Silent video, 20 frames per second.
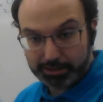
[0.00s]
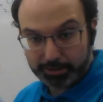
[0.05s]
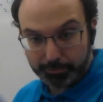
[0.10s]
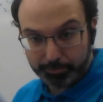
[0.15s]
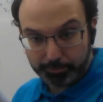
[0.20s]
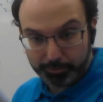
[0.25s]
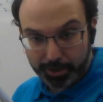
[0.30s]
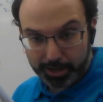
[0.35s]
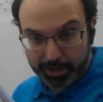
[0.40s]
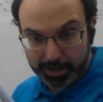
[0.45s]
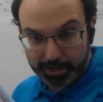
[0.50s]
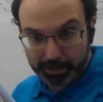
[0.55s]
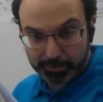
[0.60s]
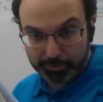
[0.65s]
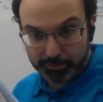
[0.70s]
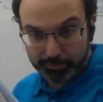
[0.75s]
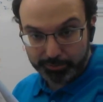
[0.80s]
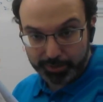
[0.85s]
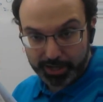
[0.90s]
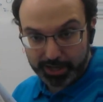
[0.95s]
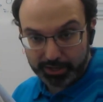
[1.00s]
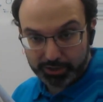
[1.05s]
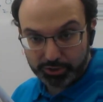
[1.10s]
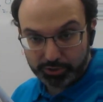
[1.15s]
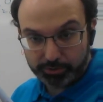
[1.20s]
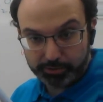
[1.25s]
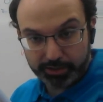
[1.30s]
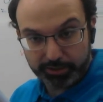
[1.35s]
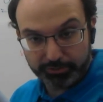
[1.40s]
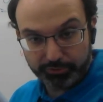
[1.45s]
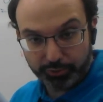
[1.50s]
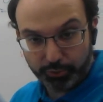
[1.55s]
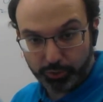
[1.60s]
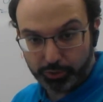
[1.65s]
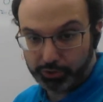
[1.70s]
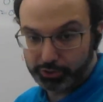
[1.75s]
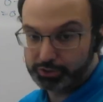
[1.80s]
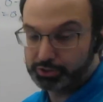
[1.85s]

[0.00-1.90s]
the bottom of page 24,